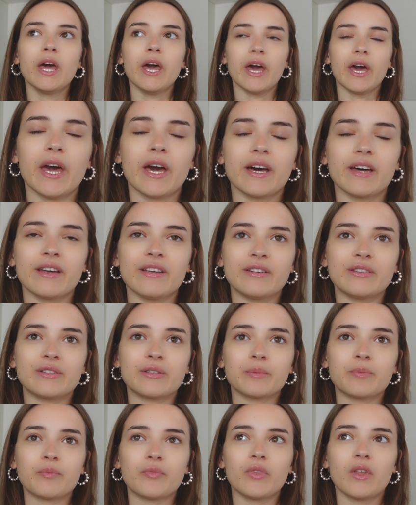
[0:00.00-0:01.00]
and
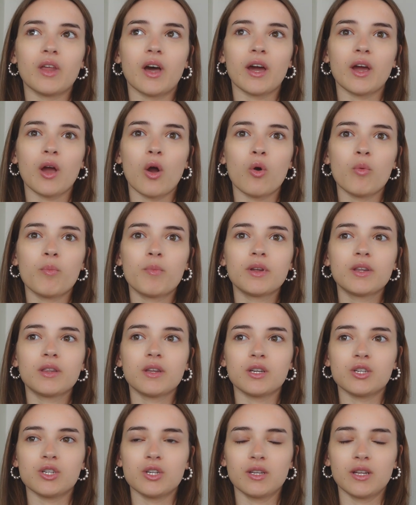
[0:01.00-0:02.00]
I
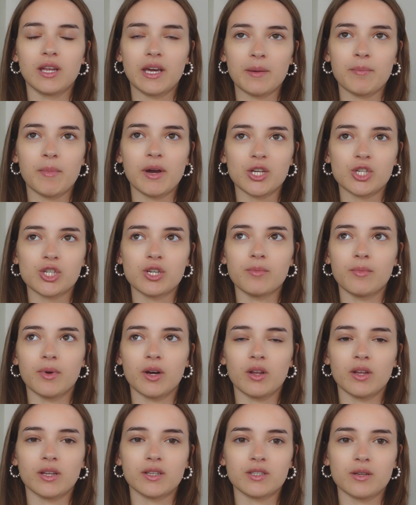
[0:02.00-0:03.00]
opened my
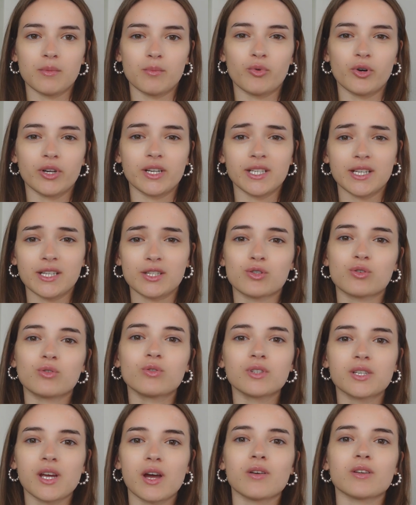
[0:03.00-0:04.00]
Gmail at some point, and I scroll
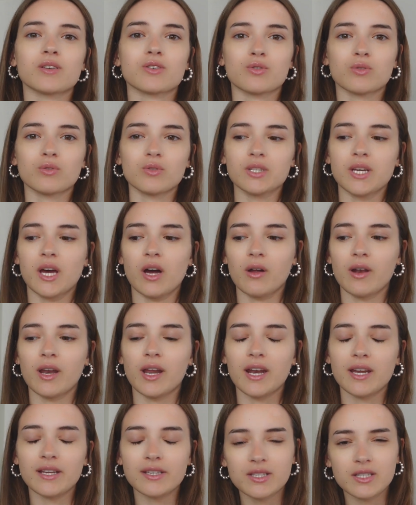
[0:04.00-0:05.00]
down,
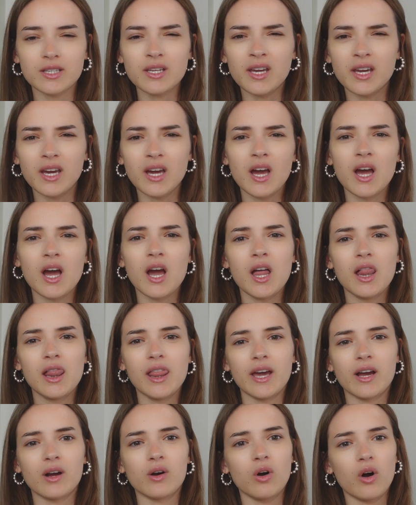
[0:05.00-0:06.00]
and I see
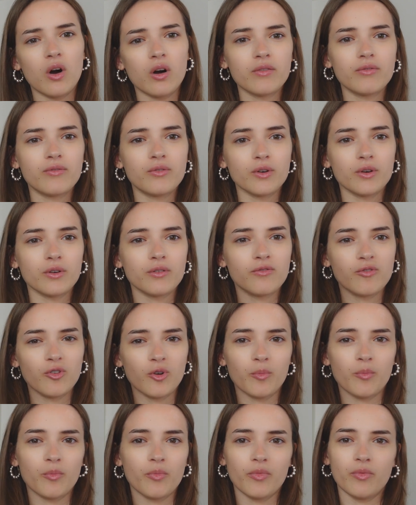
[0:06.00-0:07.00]
offer
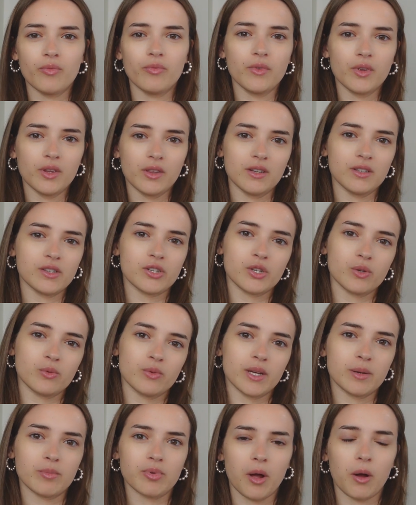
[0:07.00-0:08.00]
from this
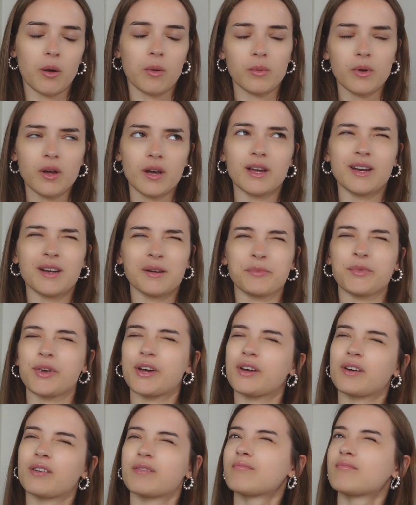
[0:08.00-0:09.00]
uni, blah blah blah, and I'm like,